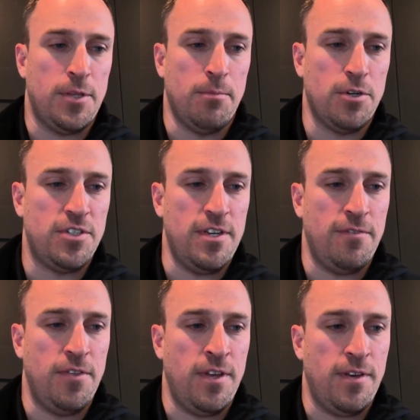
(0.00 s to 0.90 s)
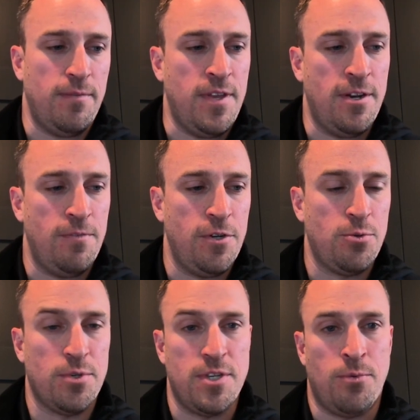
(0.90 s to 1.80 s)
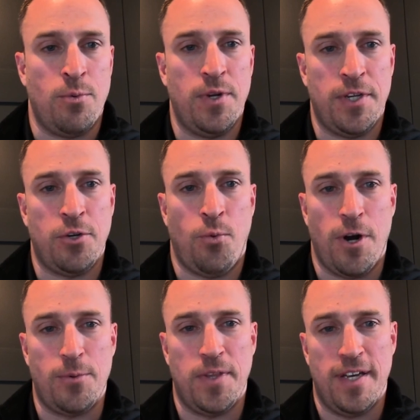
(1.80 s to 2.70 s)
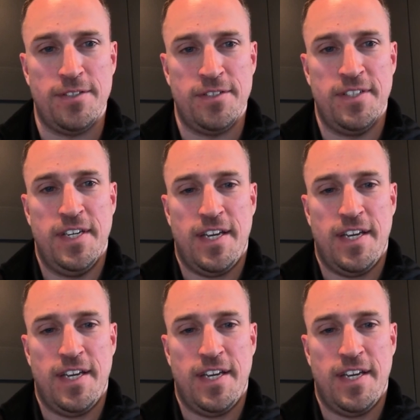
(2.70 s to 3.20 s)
at the mercy of the individuals that were willing to work with us,